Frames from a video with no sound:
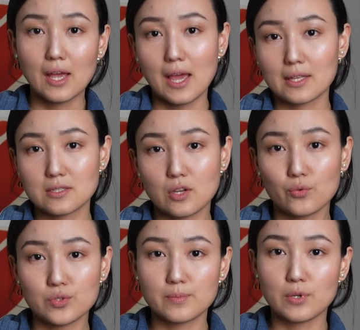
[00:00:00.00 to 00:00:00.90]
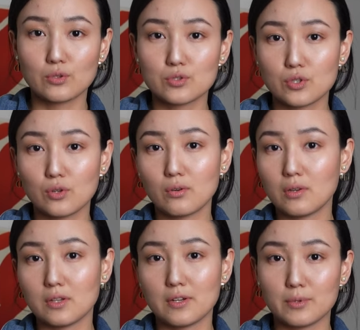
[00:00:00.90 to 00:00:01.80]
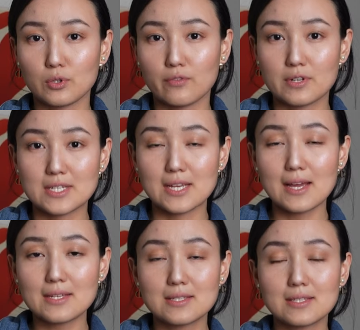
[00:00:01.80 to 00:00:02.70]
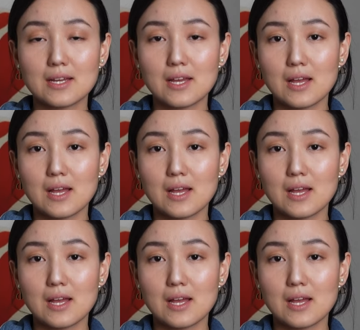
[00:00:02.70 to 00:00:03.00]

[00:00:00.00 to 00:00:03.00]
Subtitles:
and it's going to be also a little bit oversized.